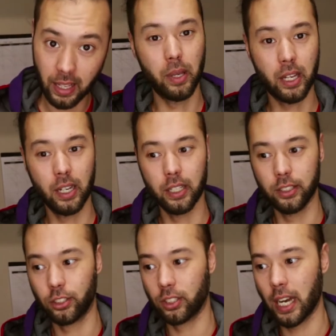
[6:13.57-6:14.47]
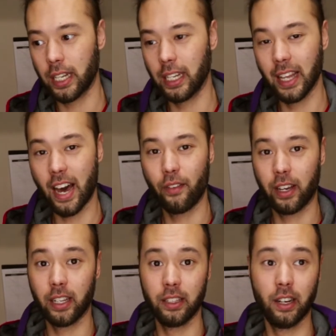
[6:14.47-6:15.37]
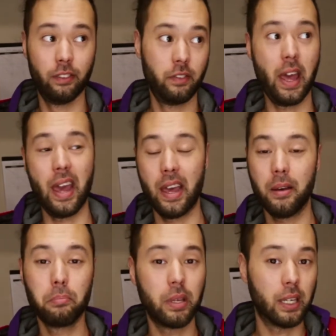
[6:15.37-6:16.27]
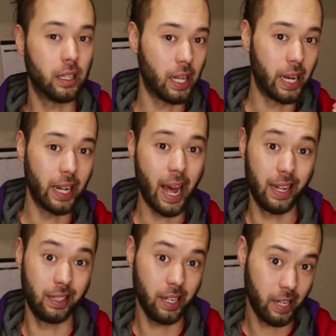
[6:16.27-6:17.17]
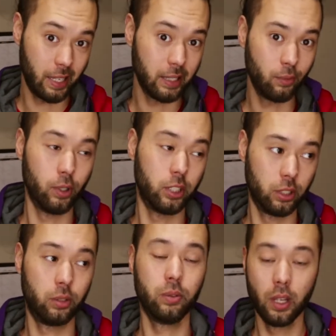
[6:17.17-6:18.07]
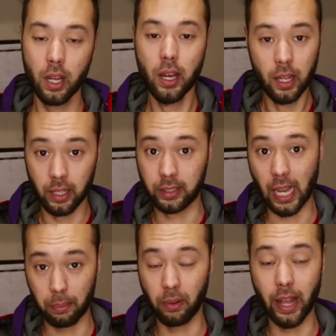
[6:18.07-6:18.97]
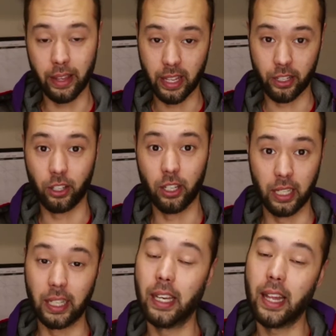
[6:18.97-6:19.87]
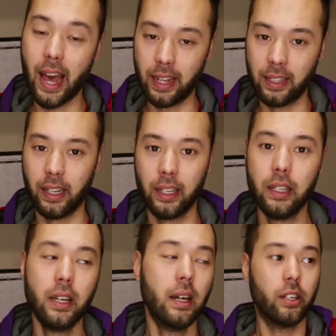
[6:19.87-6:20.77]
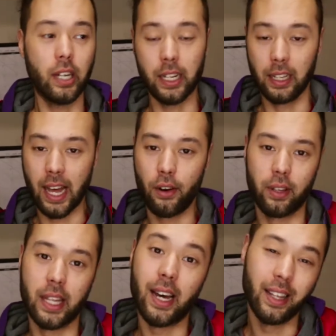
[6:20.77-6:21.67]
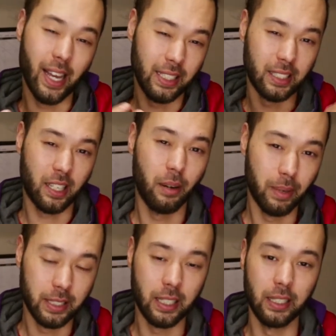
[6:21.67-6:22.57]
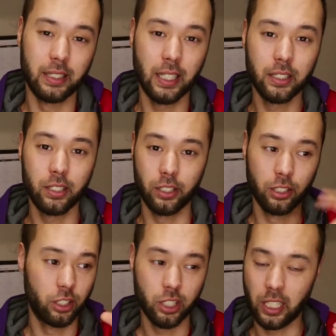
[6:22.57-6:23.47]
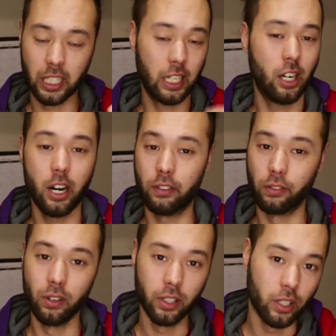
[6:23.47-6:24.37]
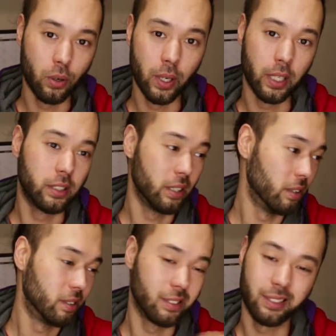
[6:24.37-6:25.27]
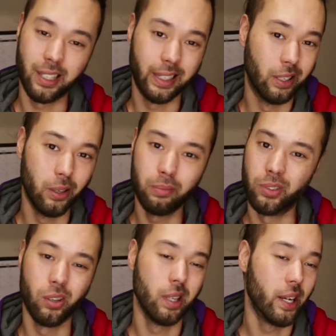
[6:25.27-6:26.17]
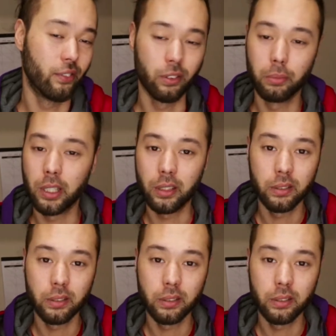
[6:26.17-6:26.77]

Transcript: because you're not allowing enough ambient light at night, which is the type of light that you're gonna get at night. You're not allowing that light to come into the sensor. You're shutting it off really quick. So it's just like, nope, no light for me.